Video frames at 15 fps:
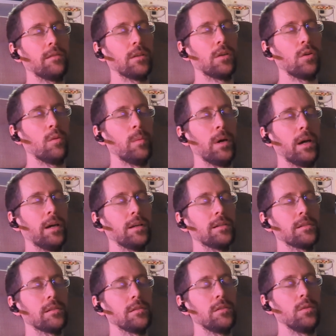it grow back
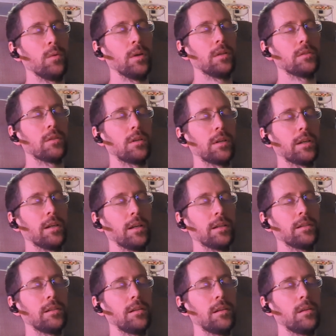because the two ends aren't
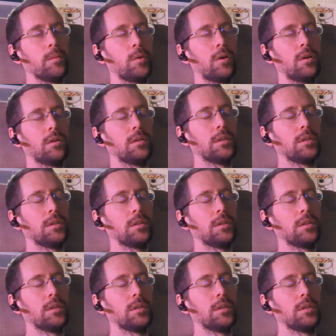connected anymore.